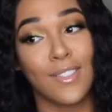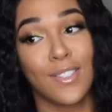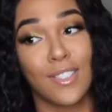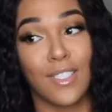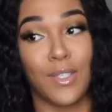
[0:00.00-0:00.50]

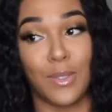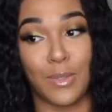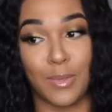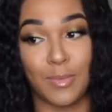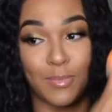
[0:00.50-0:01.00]

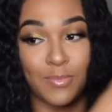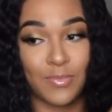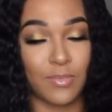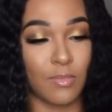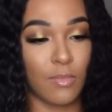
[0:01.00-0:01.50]
So
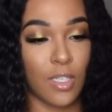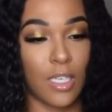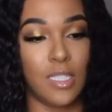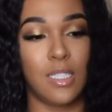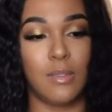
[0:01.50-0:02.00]

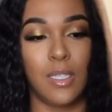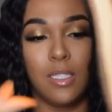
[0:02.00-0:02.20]
it's